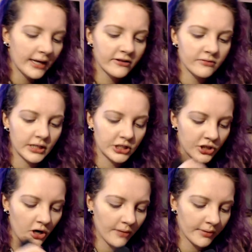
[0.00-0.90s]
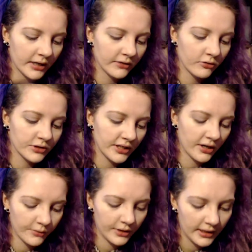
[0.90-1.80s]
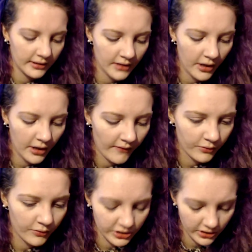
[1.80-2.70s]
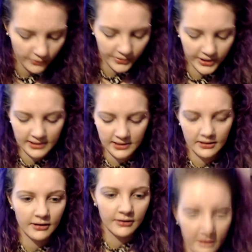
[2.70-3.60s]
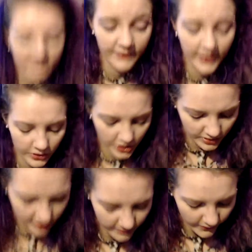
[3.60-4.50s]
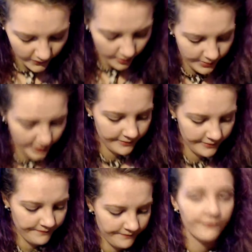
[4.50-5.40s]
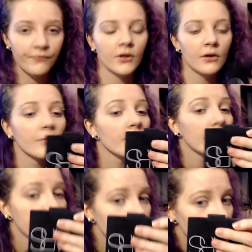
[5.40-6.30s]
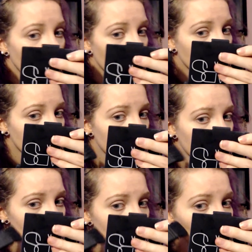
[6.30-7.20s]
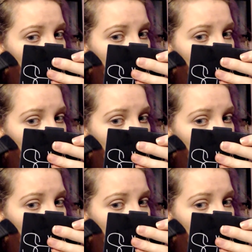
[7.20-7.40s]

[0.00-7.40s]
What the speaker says: It gives me a sharp contour, so I don't really know if I should do with this because I've never used it before, but we're going to give it a go anyway.